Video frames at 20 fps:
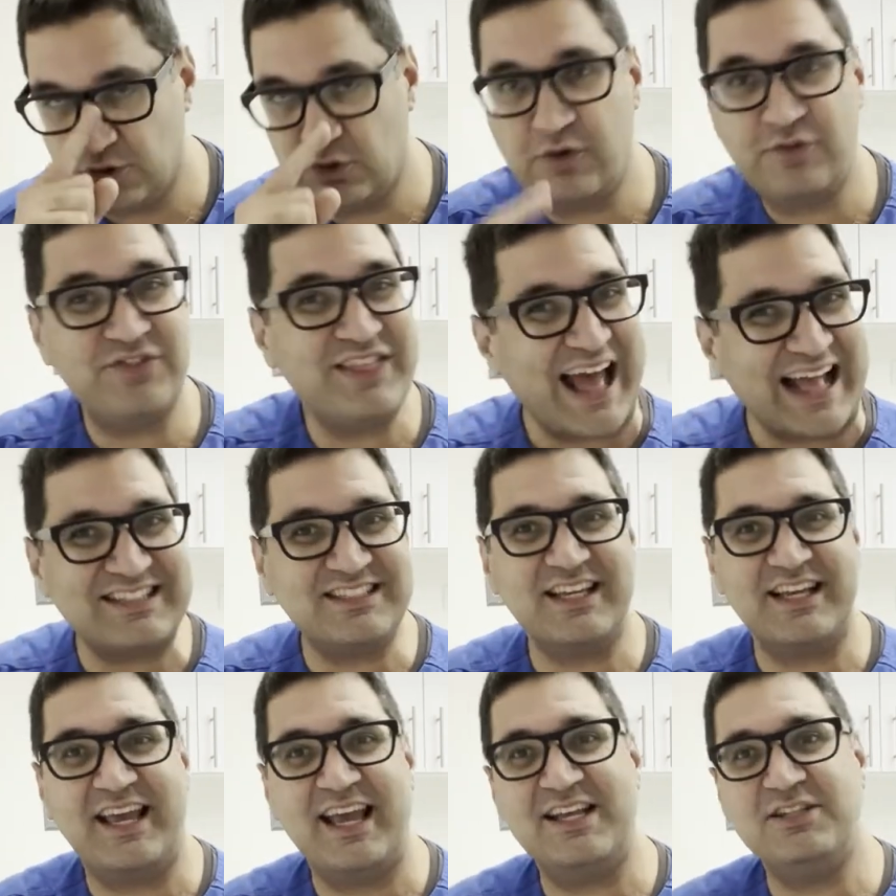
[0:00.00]
So if that's
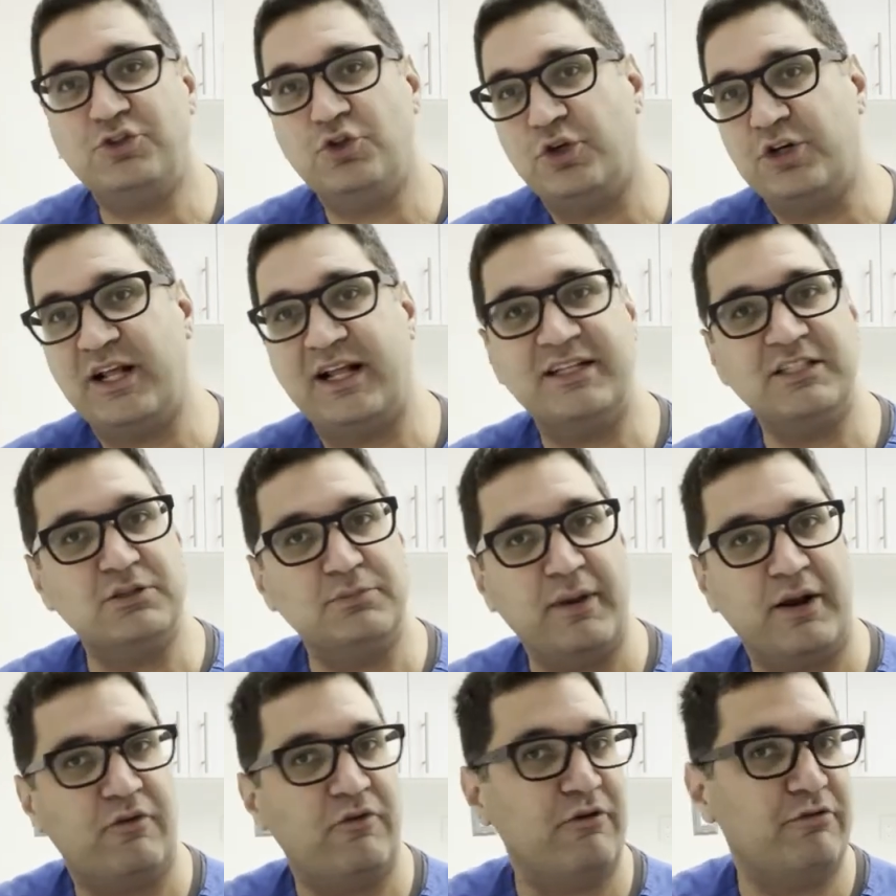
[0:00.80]
the case, your dentist
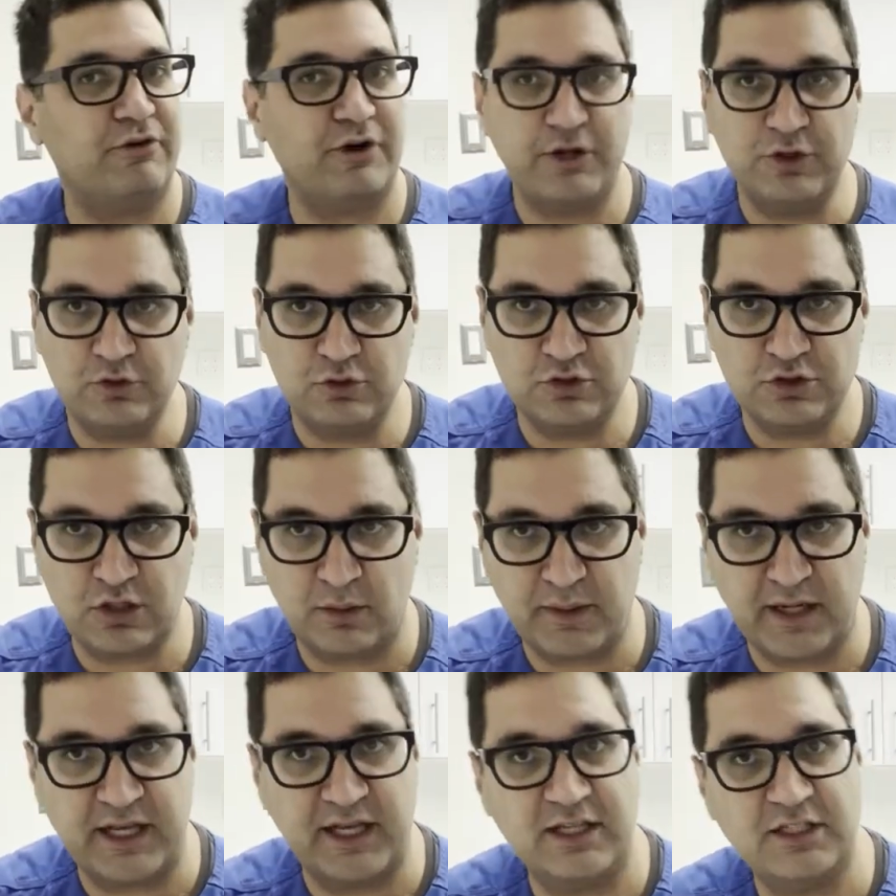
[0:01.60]
may refer you to
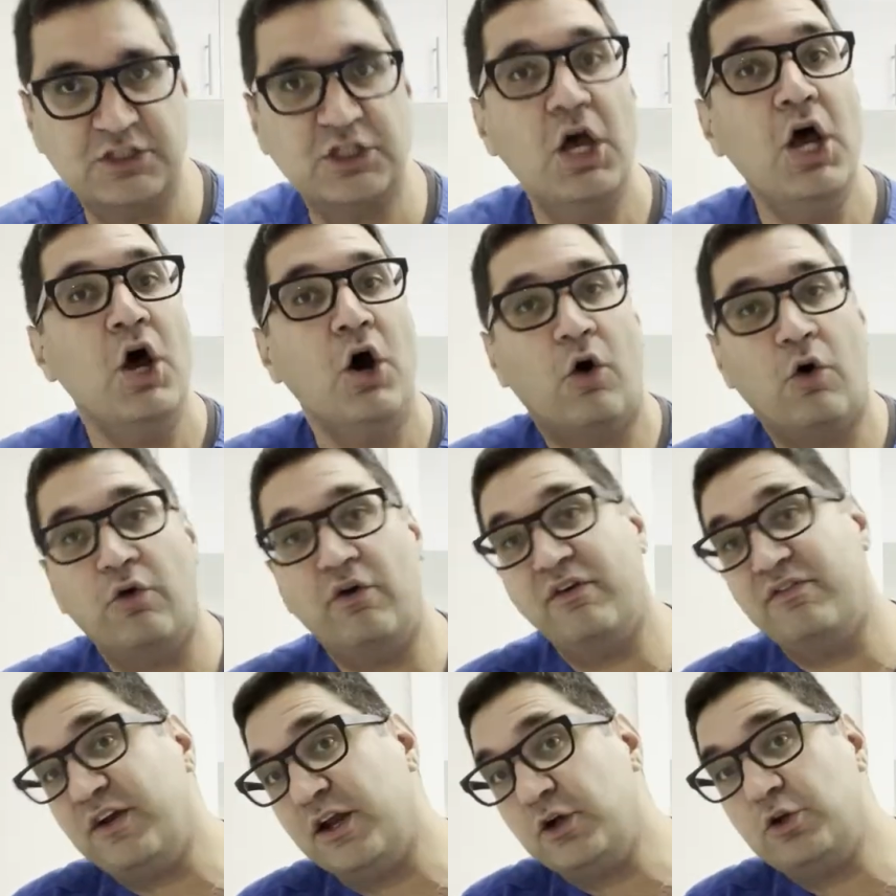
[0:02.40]
somebody else or
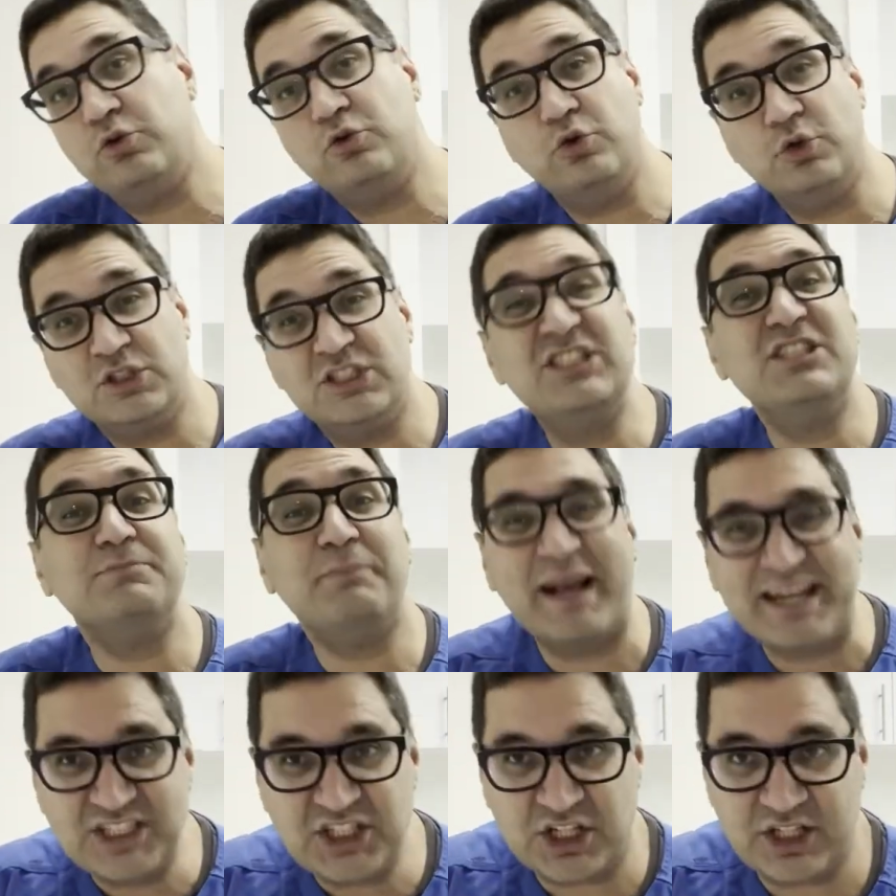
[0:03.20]
refer you to a
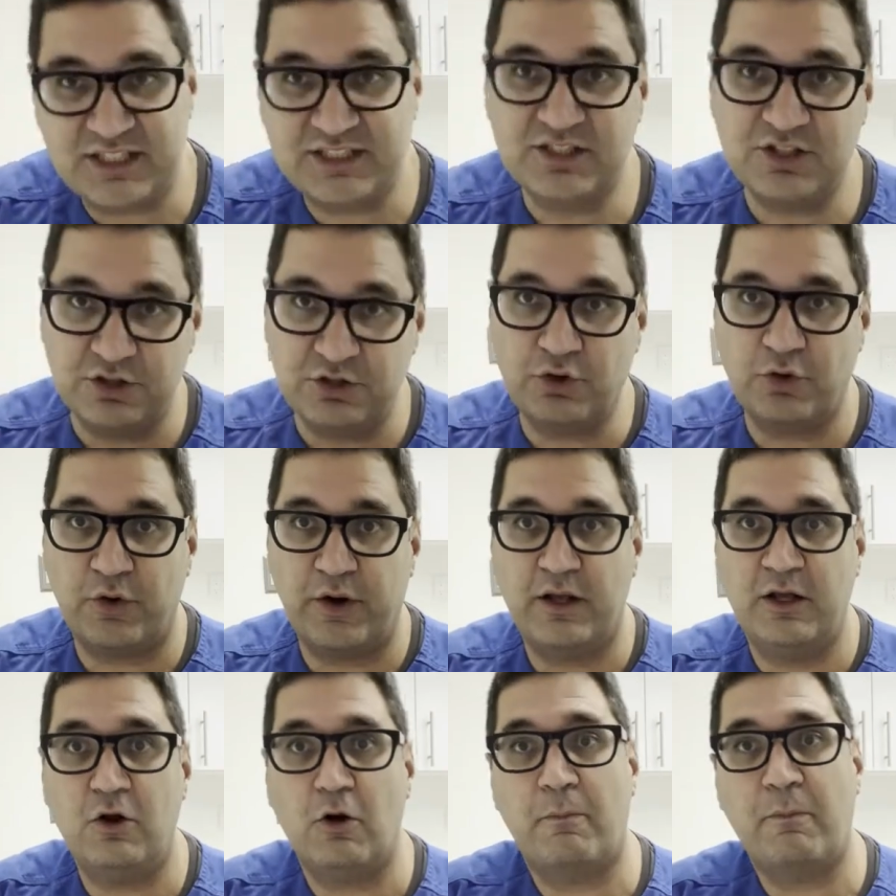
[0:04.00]
specialist
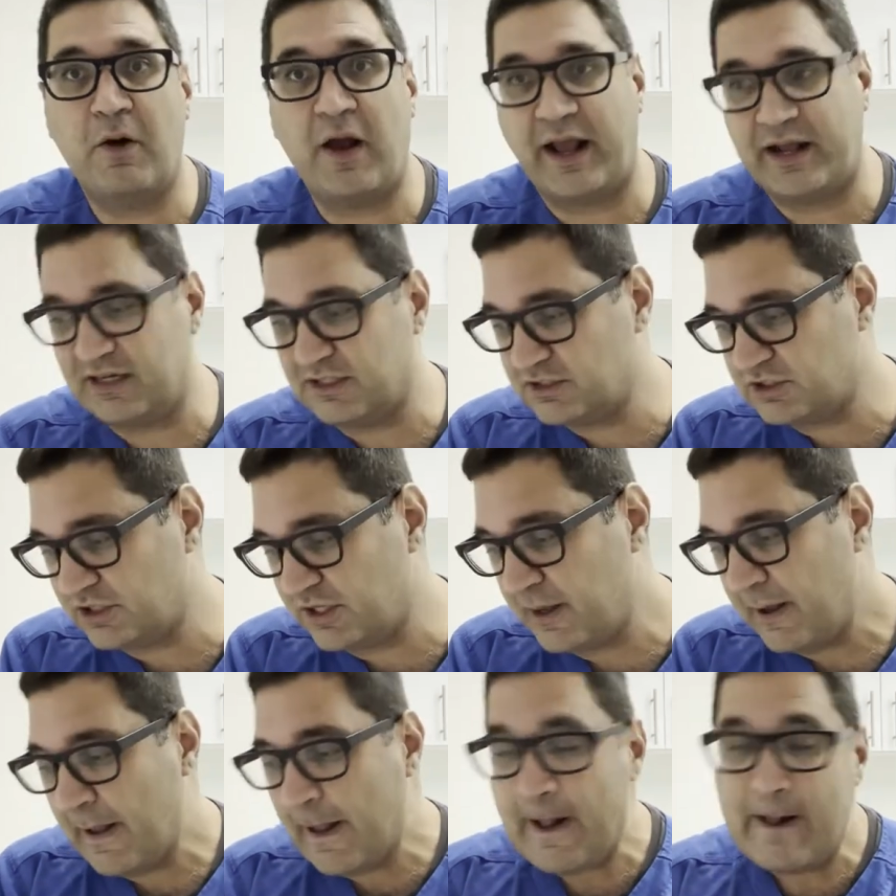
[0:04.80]
during your
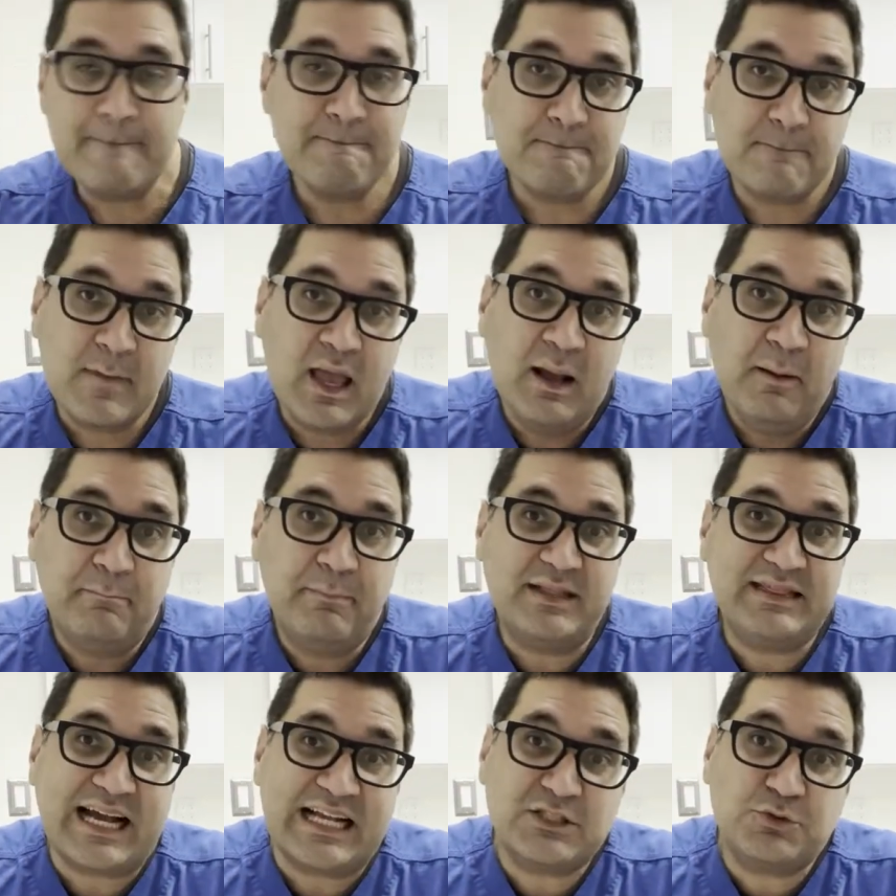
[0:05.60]
pregnancy
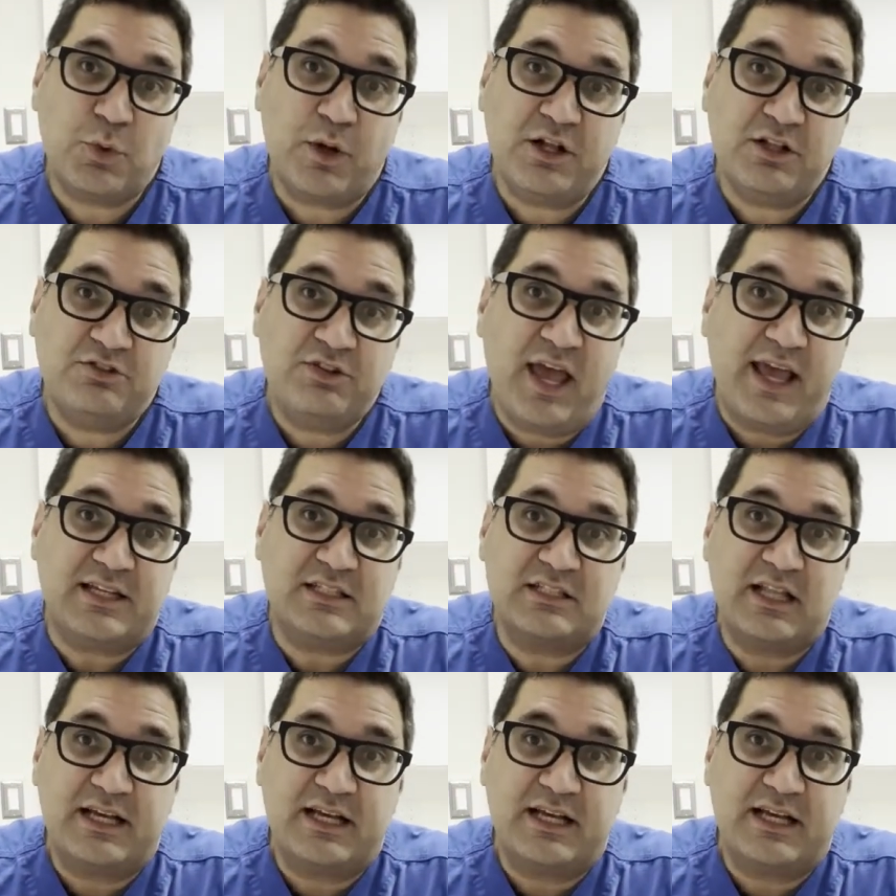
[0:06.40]
but that's what it takes.